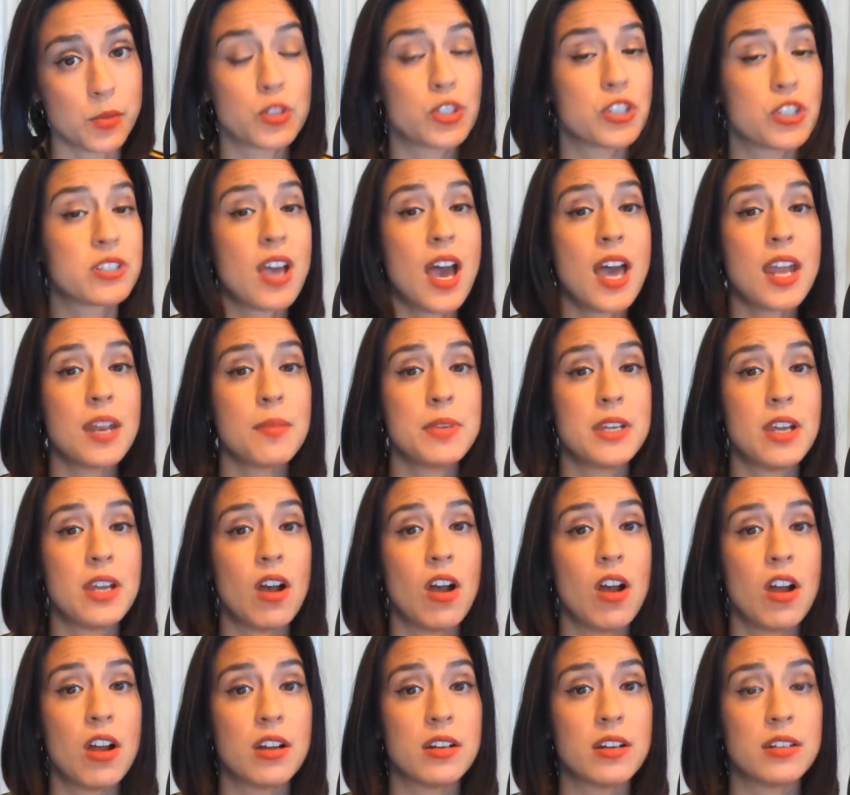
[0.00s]
which has got to be
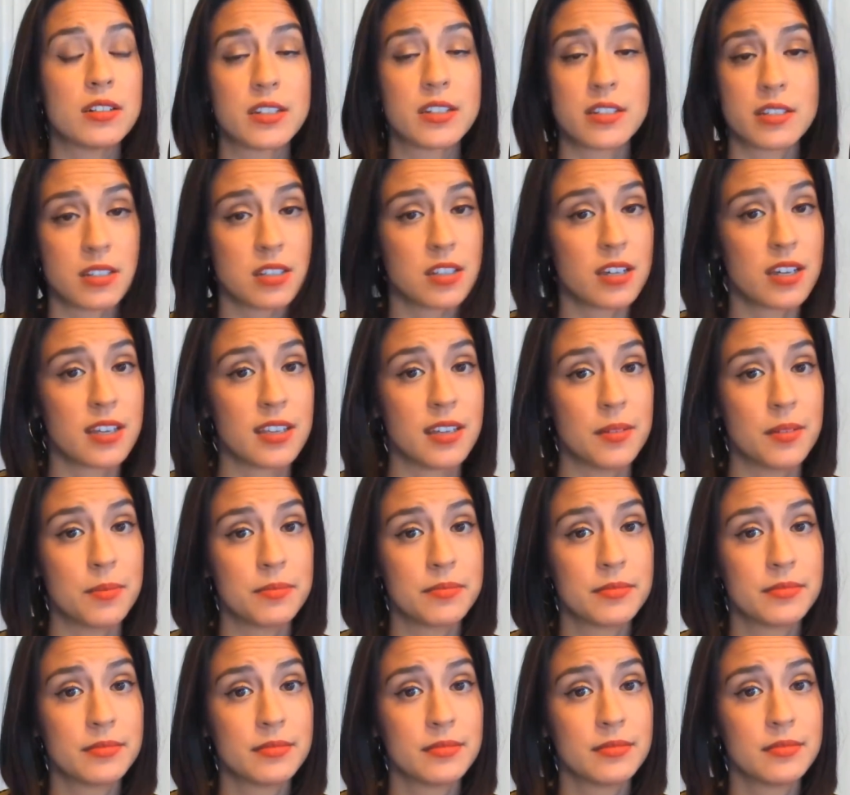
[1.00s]
hard because look mm-hmm. at him.
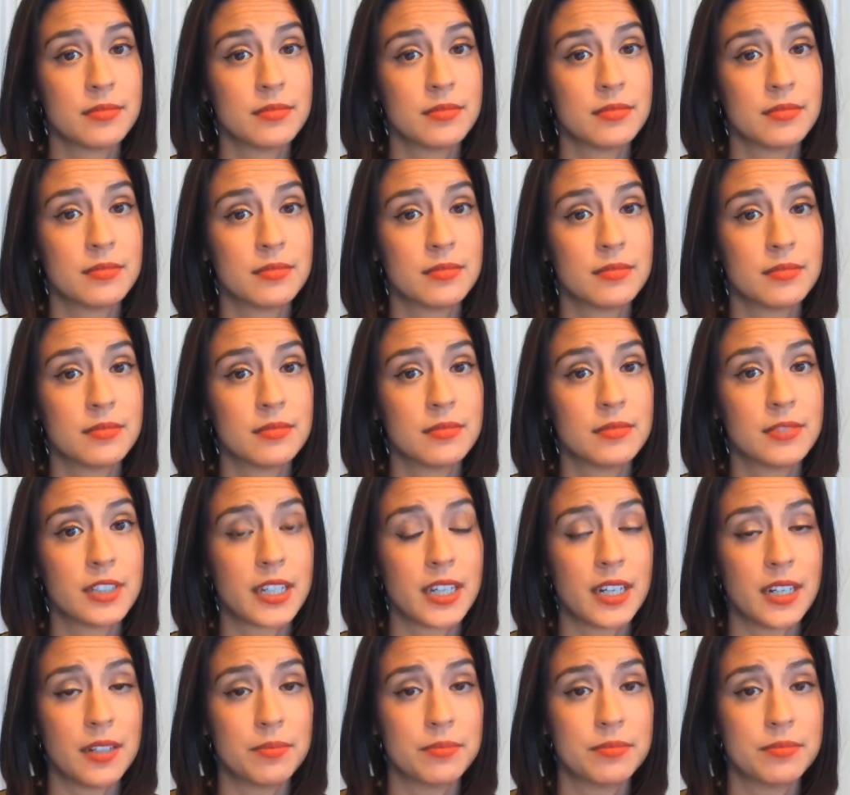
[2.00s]
Look okay. at